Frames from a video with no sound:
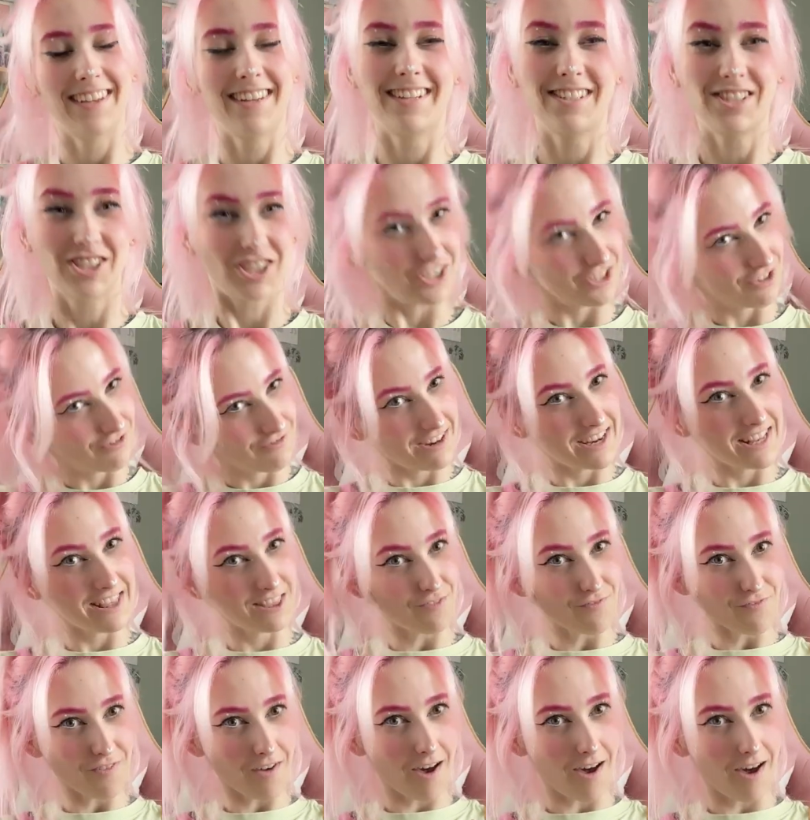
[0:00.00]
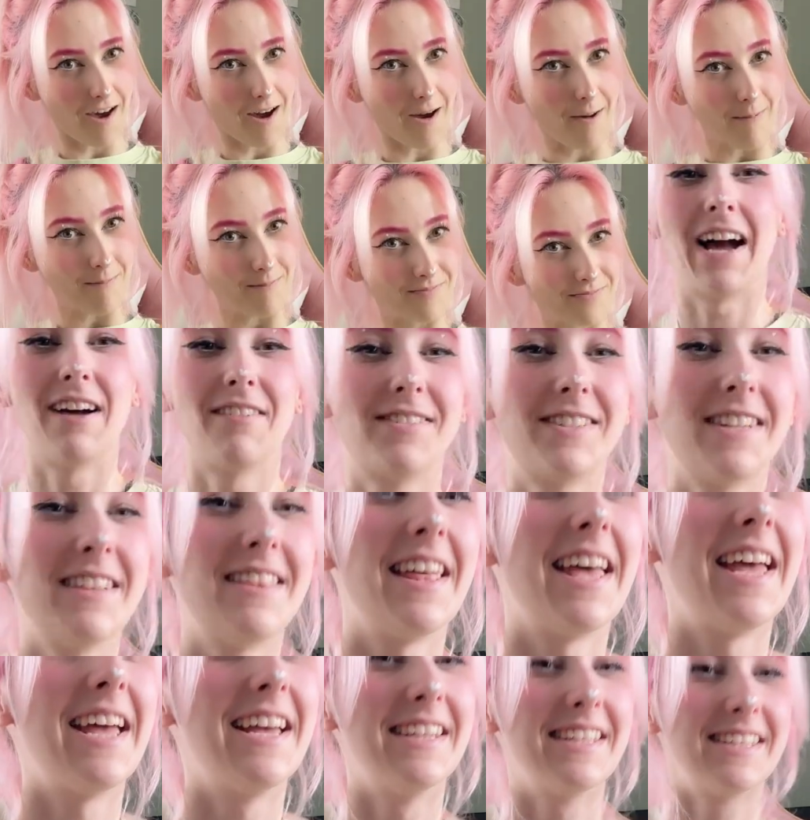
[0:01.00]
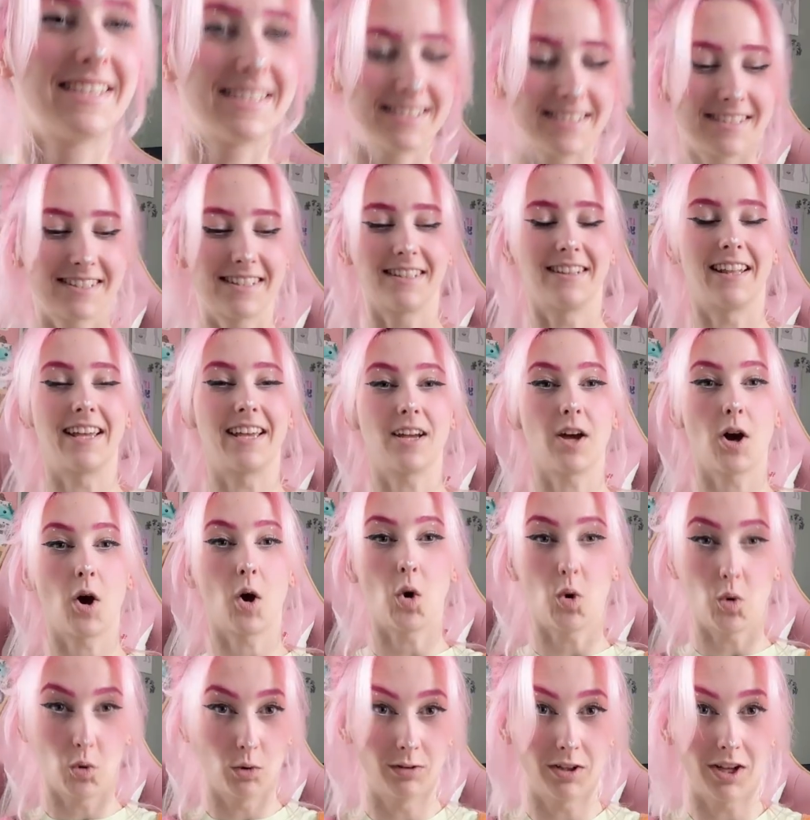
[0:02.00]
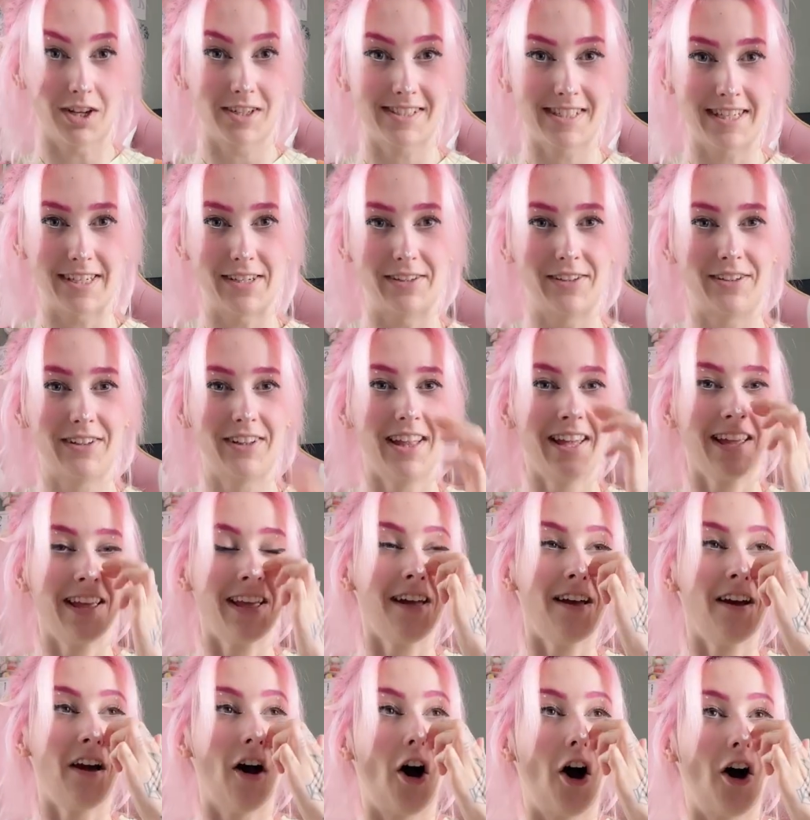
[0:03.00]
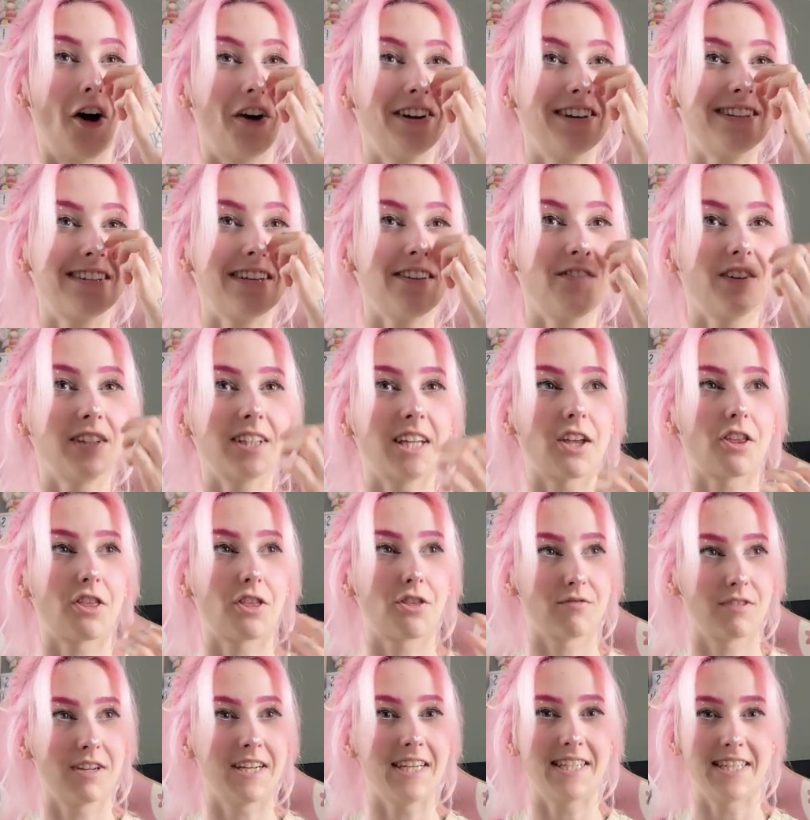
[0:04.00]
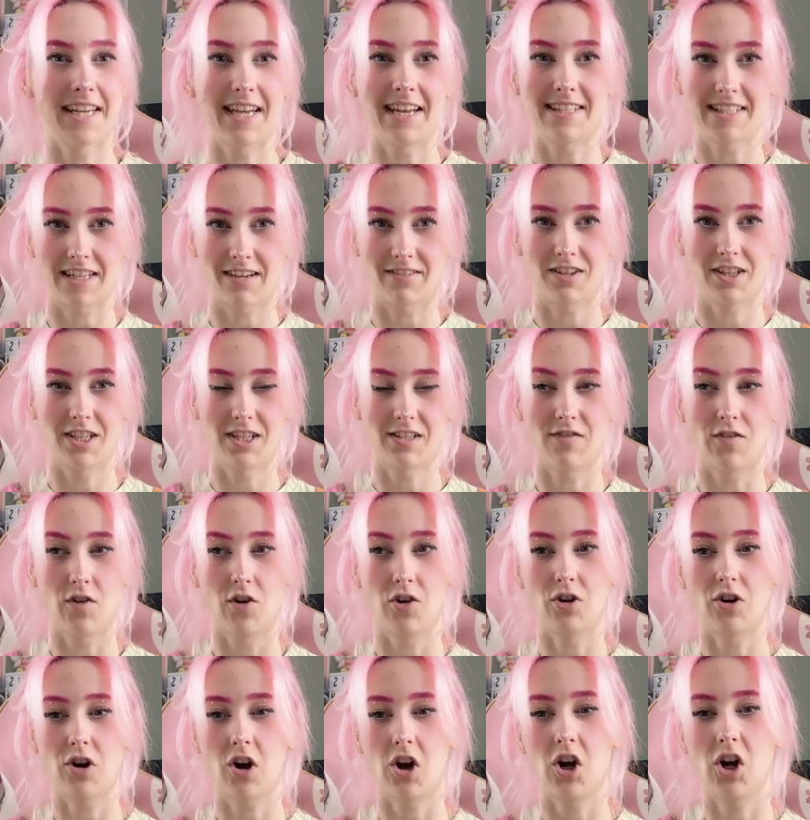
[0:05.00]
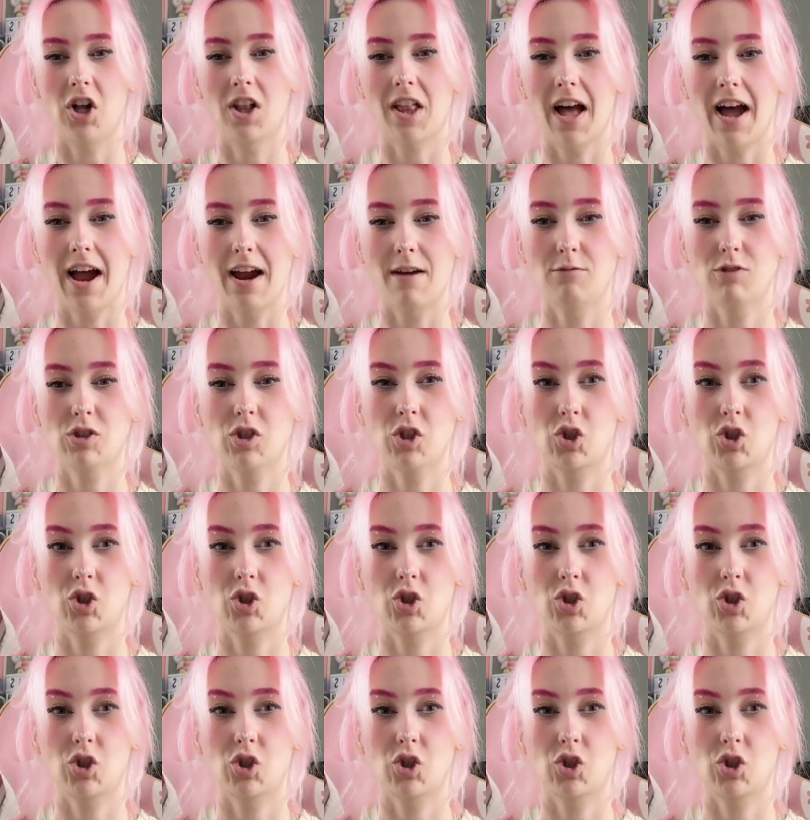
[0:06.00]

just read the form. After this, like, whole ordeal, honestly, for like 3 days after this phone call, I was